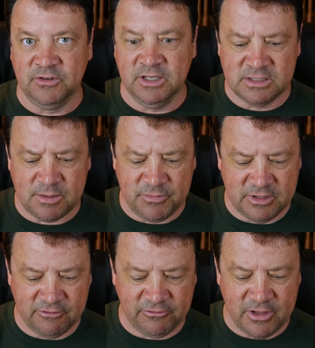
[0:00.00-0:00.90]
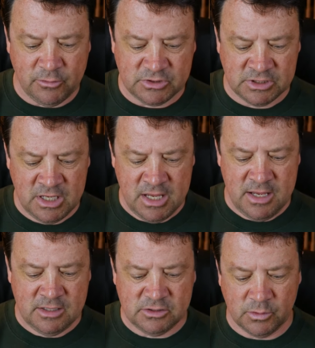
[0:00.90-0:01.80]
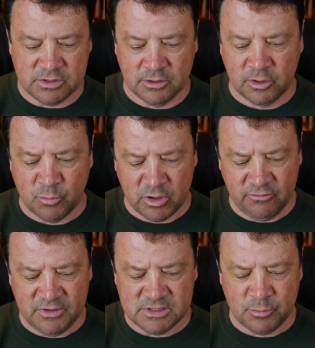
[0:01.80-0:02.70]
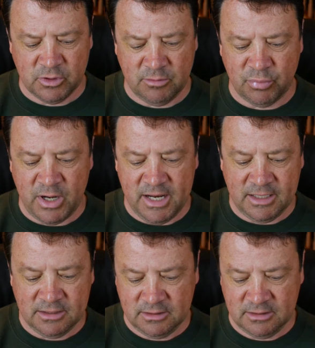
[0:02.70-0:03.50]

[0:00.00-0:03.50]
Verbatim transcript: if you need something that floats. So it's a little more invisible than braid.